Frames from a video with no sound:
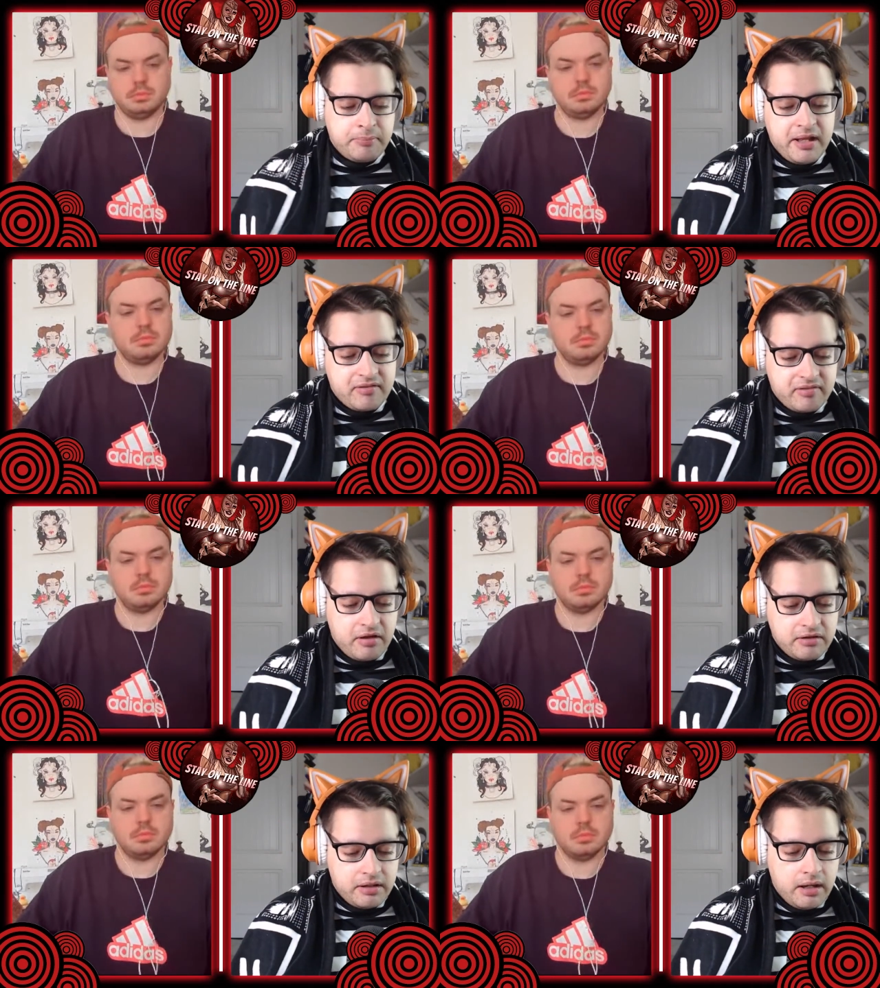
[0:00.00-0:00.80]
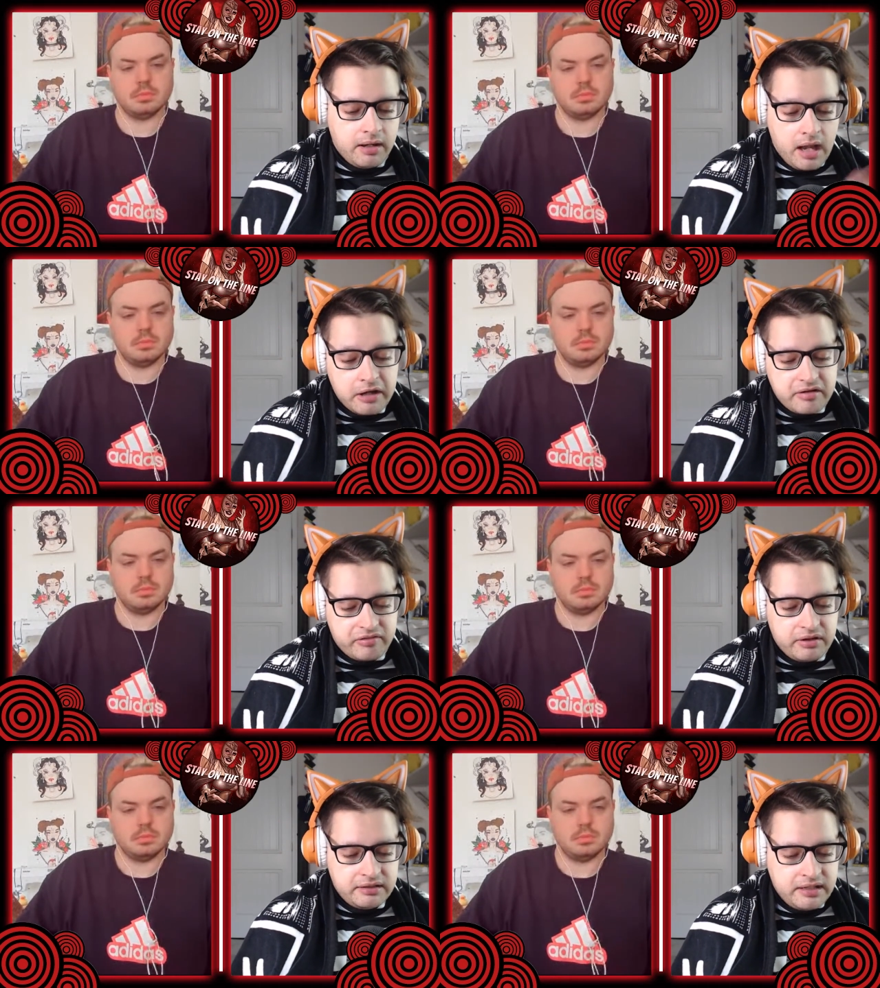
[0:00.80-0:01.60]
Speaker 1: by a song artist
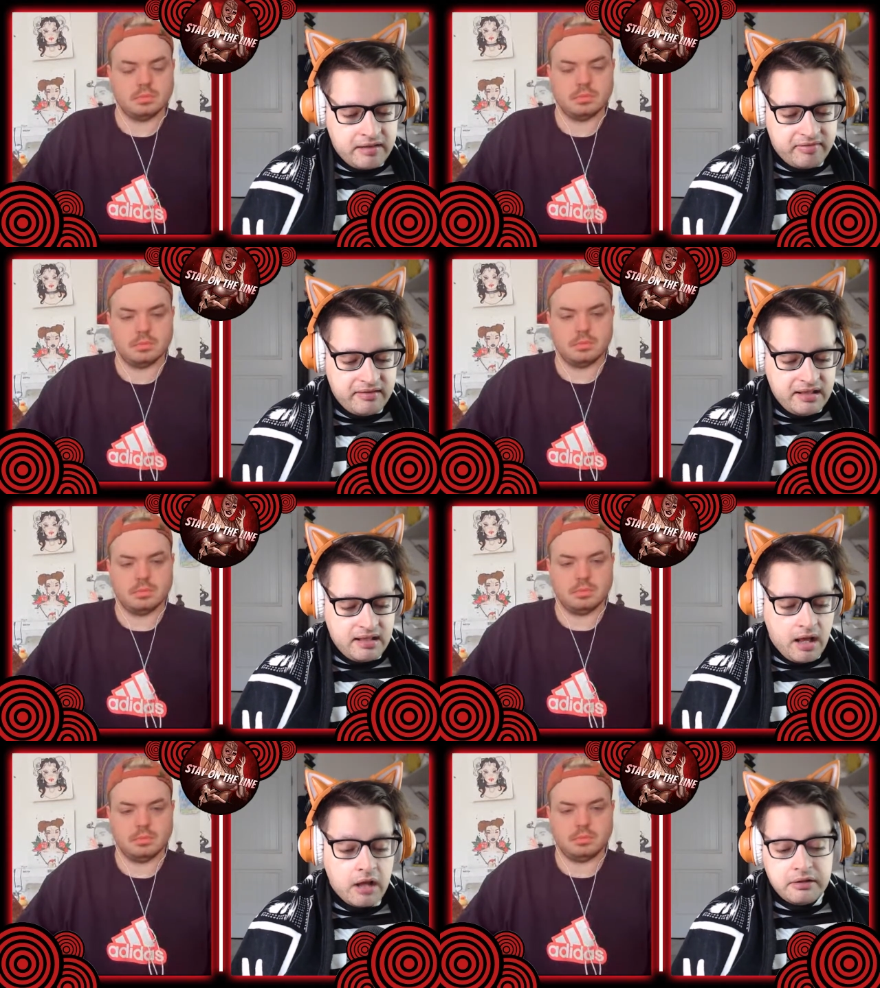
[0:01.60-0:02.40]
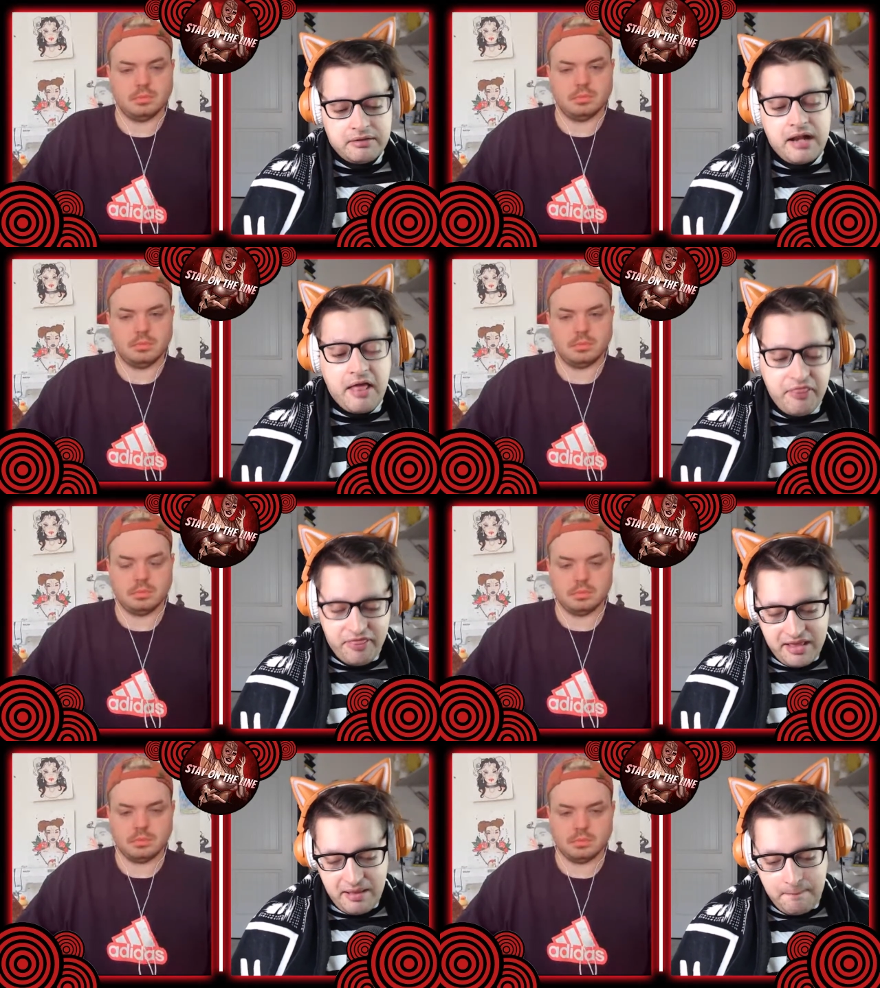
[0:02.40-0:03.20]
called Nancy
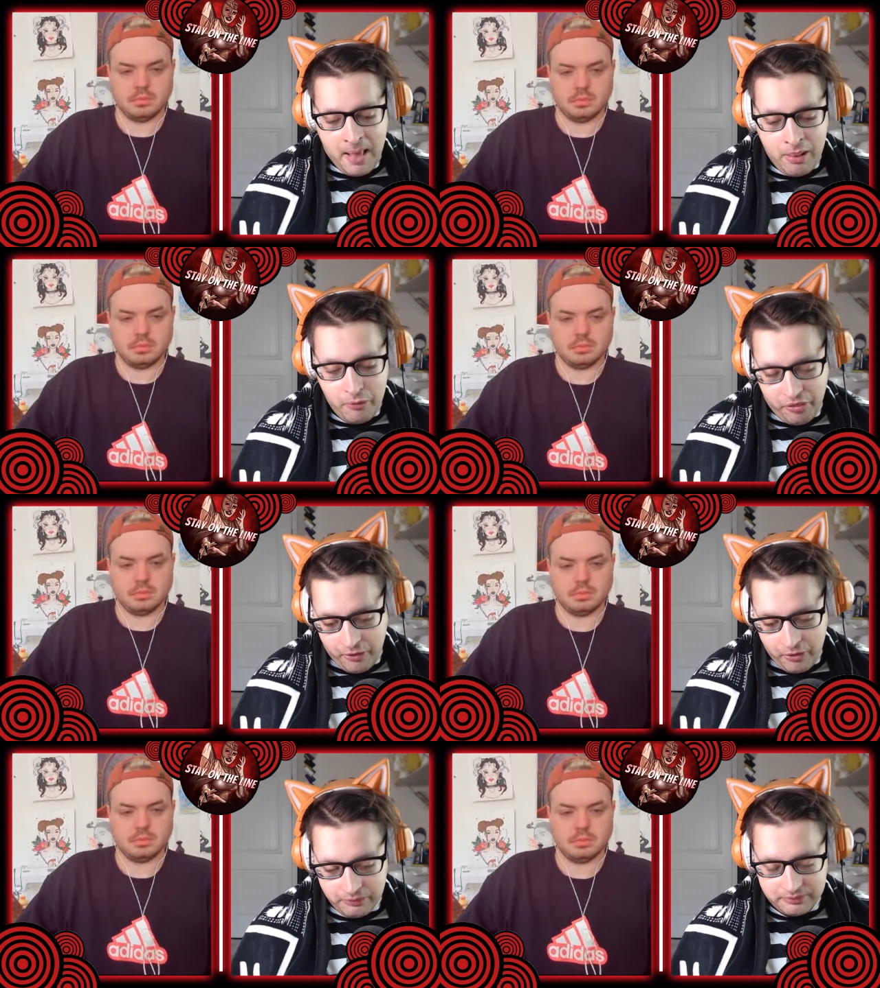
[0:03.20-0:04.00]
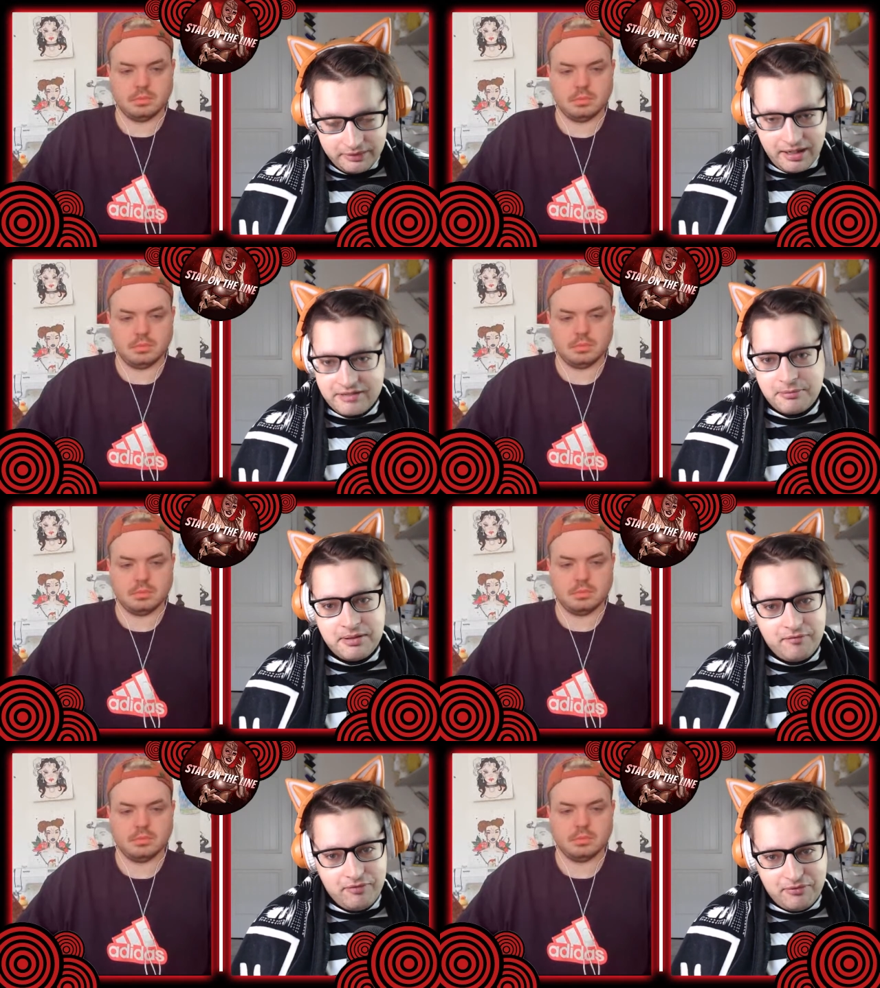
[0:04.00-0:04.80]
Peluso, not to be
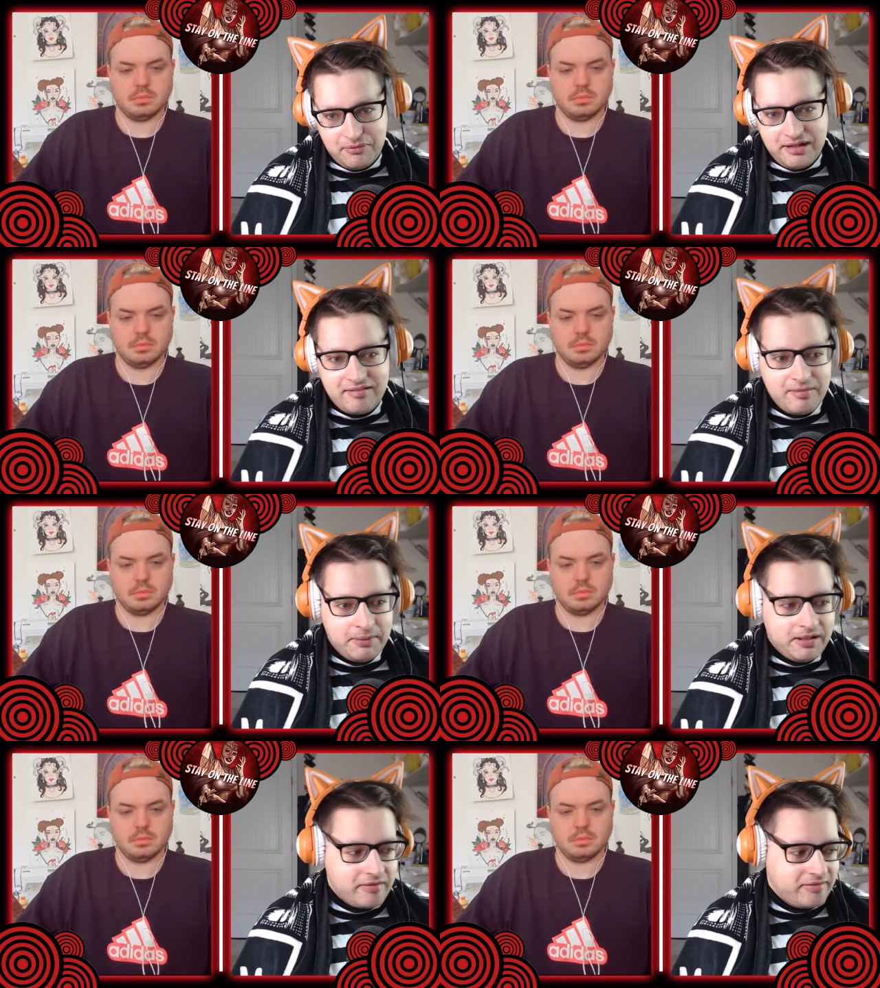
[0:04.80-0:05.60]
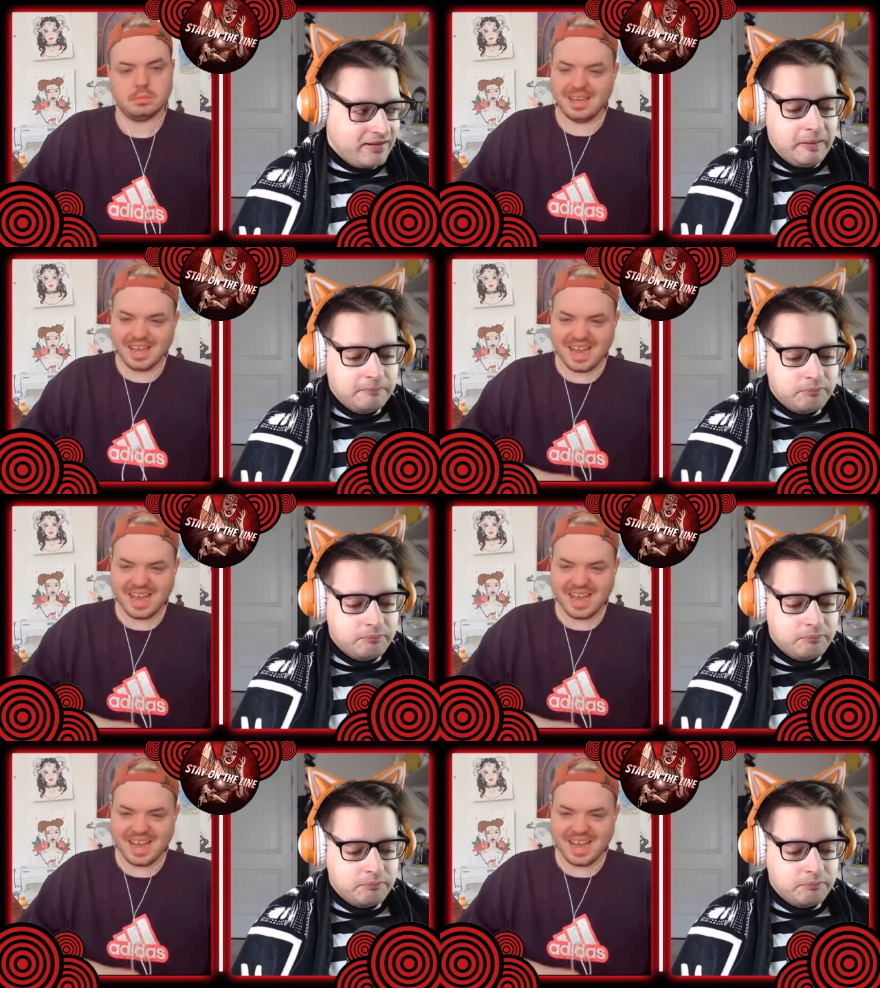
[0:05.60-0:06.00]
confused with Nancy Pelosi.